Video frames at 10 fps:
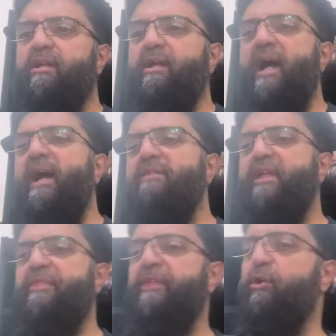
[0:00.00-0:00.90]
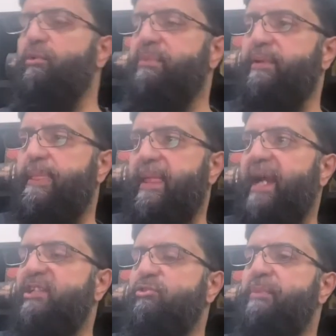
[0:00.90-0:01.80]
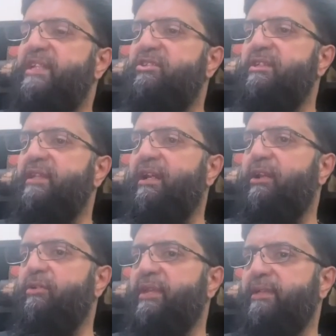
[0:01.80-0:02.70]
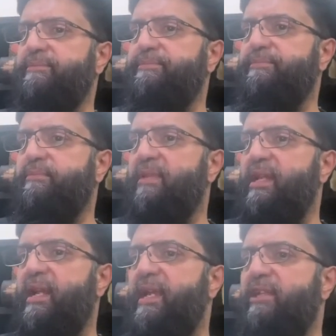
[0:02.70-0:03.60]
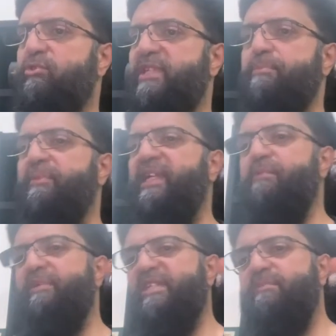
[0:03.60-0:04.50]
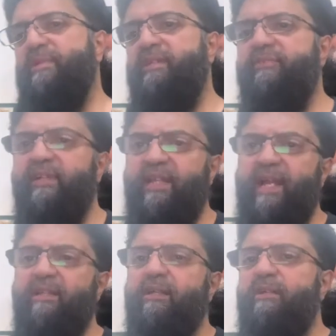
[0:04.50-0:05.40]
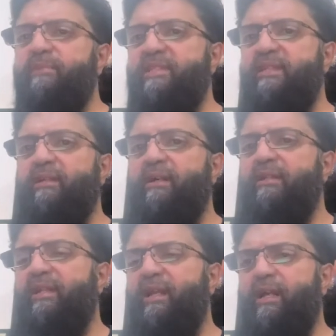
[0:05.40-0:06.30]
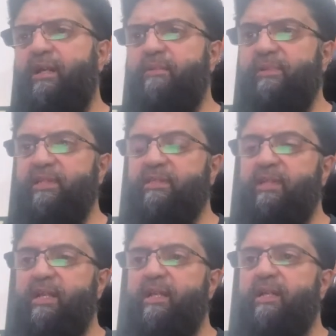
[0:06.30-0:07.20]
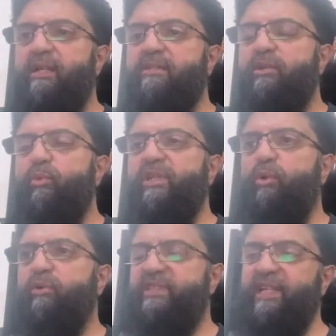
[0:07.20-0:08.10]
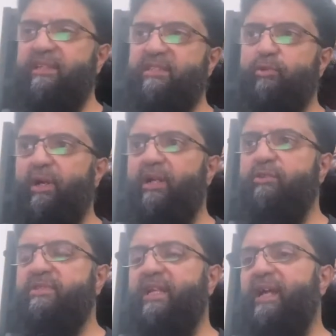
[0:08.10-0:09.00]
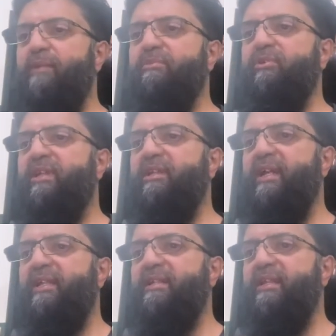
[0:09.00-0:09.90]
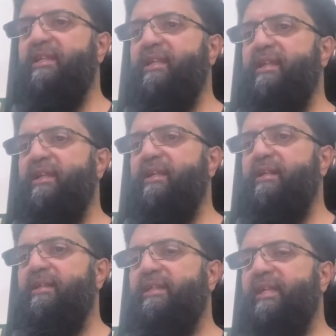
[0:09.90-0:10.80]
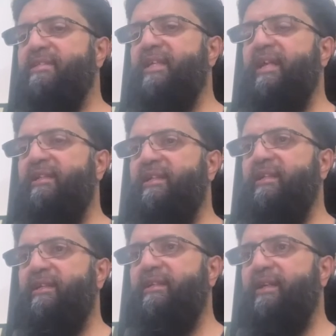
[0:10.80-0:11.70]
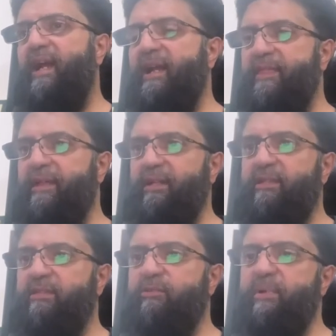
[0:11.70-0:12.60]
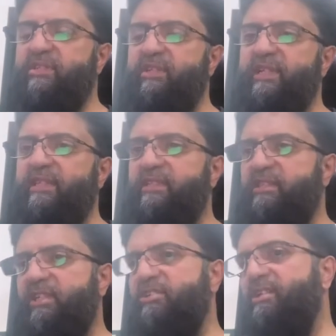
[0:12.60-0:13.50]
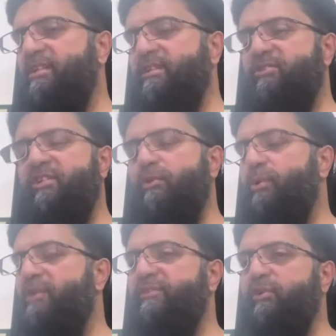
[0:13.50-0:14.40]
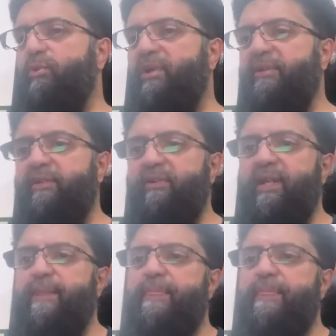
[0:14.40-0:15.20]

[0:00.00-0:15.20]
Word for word: Hada thawb, and you mentioned the clothing. Ay yusammihi bi ismihi, fa in kana qamisan qala al qamis. So when you are saying this dua, you say Alhamdulillahi alladhi kasani hada. You mention it, the t-shirt, the shirt, whatever you're wearing, right?